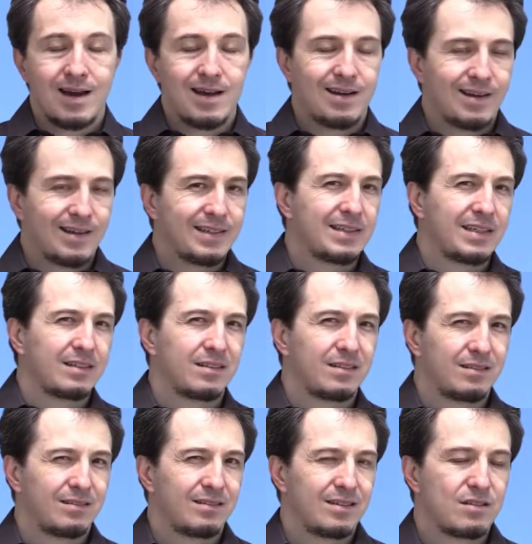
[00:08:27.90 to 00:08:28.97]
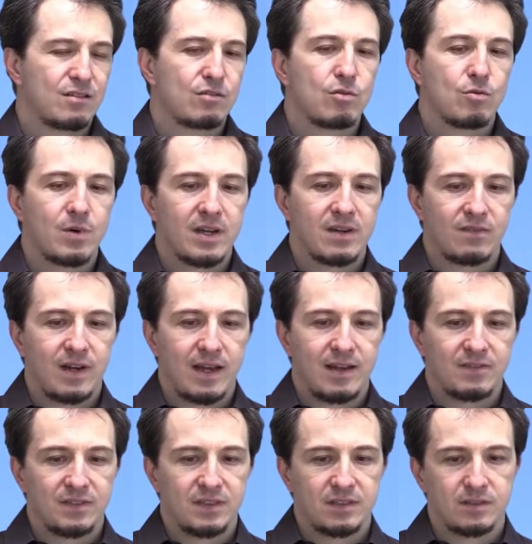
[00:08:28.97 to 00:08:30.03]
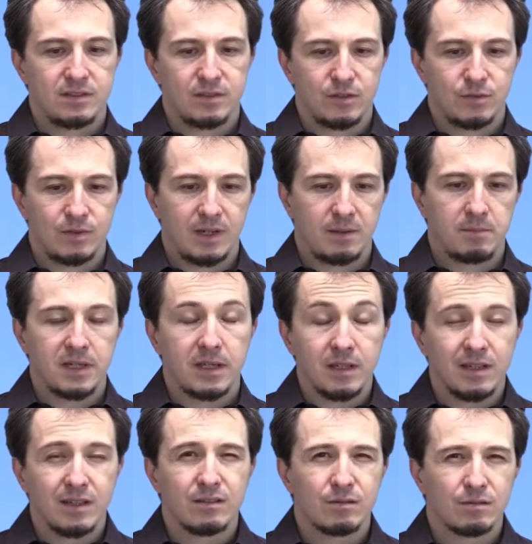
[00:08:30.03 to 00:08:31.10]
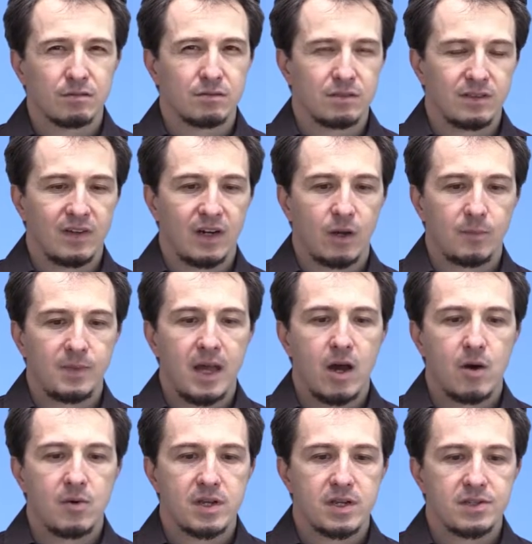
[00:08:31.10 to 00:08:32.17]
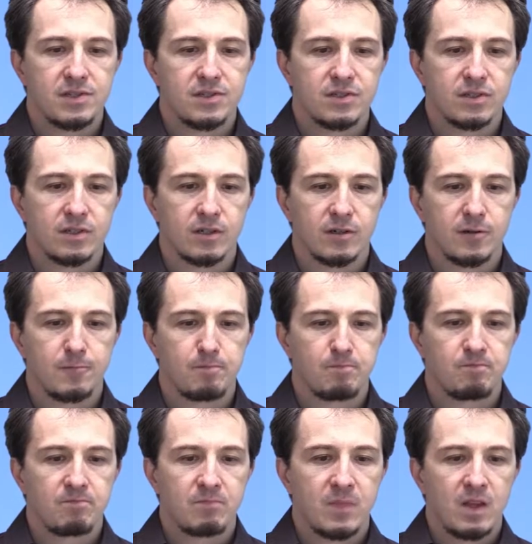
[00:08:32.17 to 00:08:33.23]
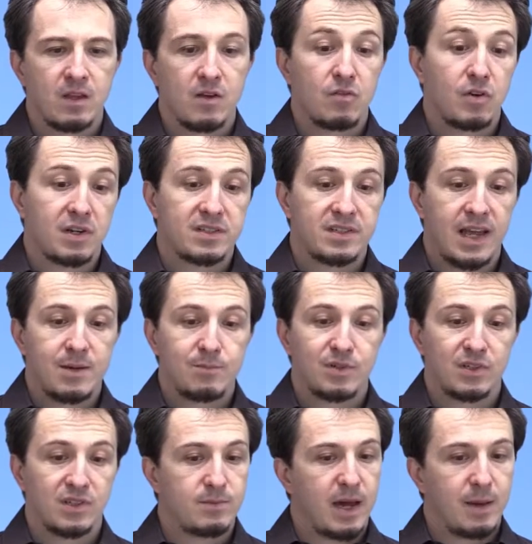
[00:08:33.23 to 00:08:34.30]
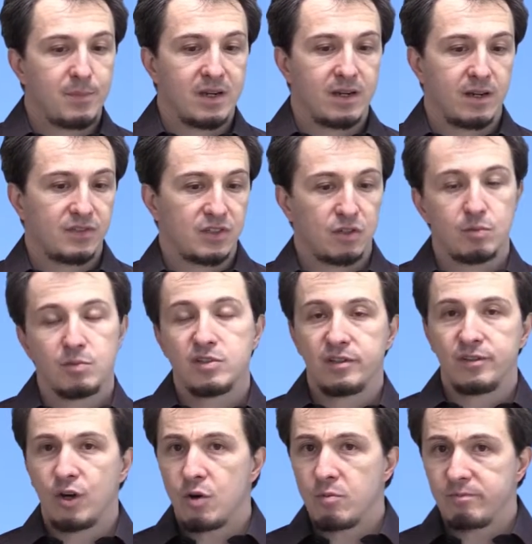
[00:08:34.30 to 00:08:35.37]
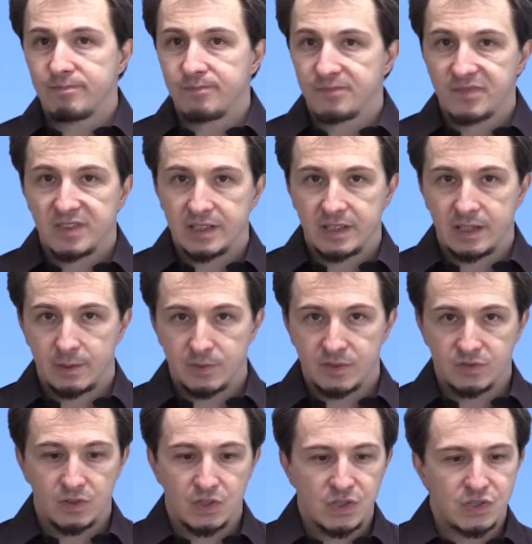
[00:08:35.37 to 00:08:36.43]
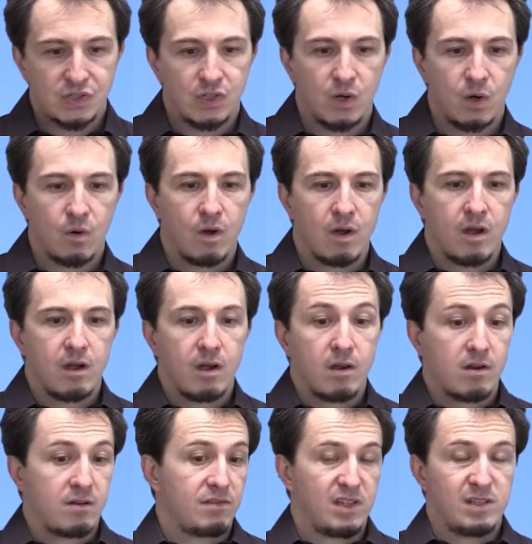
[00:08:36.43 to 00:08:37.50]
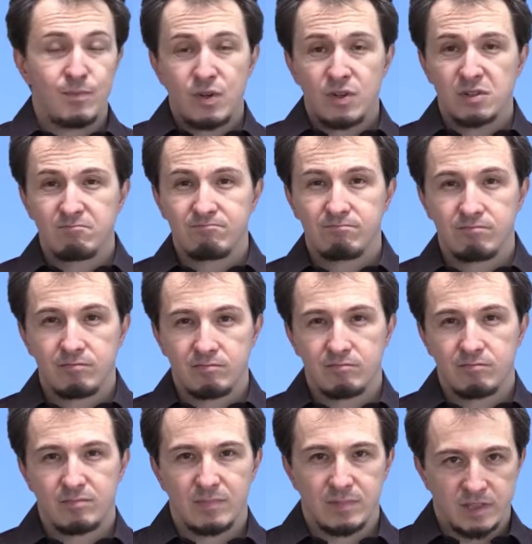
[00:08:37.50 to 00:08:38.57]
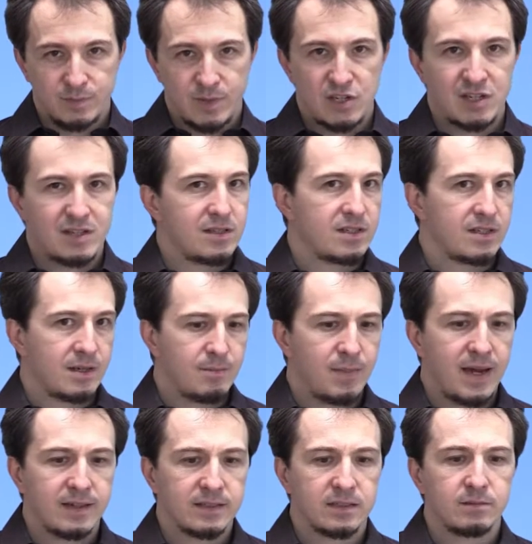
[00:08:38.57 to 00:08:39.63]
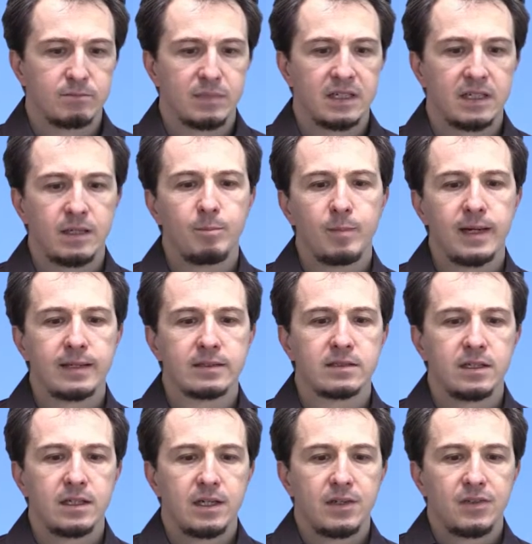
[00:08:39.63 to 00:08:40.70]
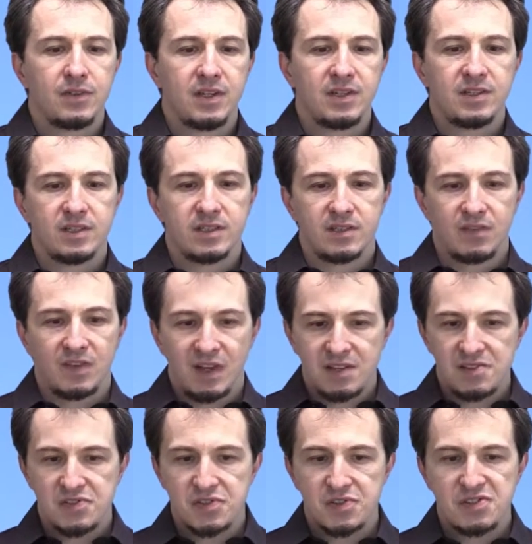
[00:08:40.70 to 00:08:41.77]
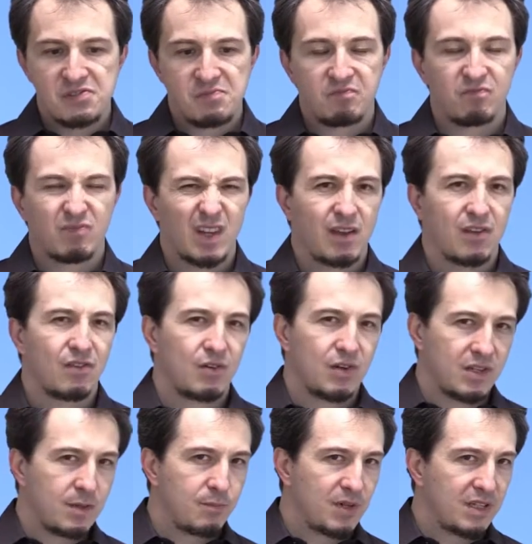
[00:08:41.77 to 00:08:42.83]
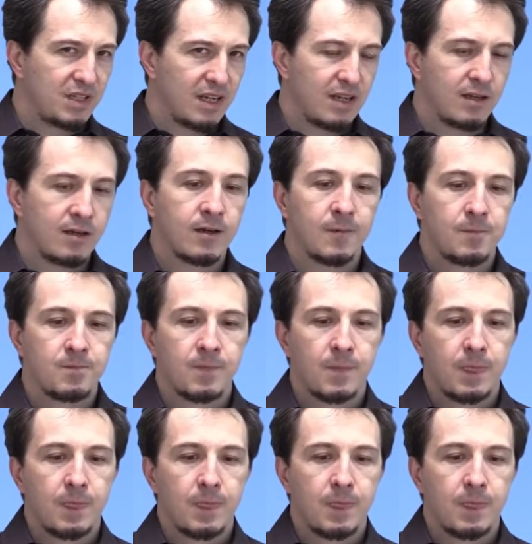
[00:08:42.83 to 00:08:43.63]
highlighting this new way of life that we are beginning to develop now is, for example, the mapping of the human genome that happened a few years ago, Facebook, especially its impact, big impact, the Internet of Things, 3D printing,